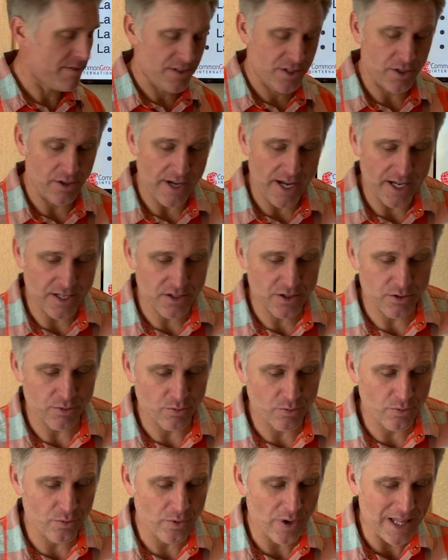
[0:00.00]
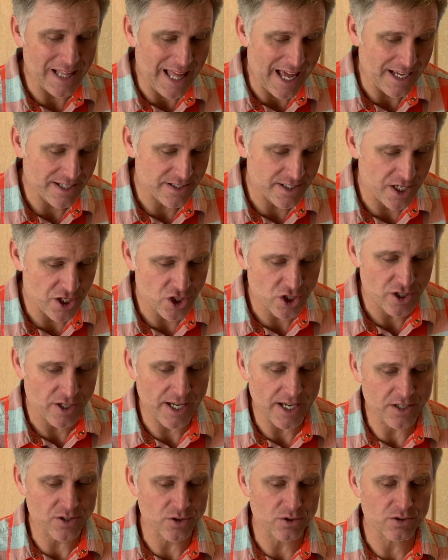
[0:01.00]
so relaxation
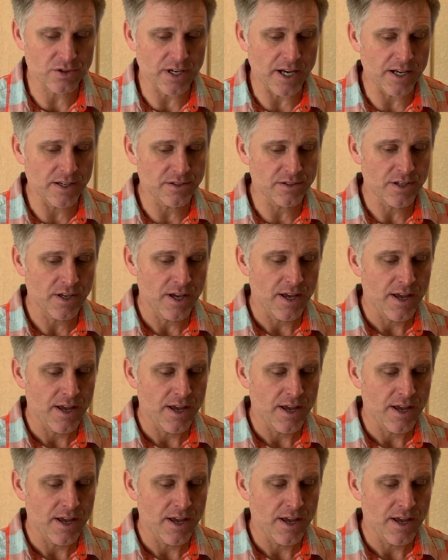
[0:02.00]
exercise.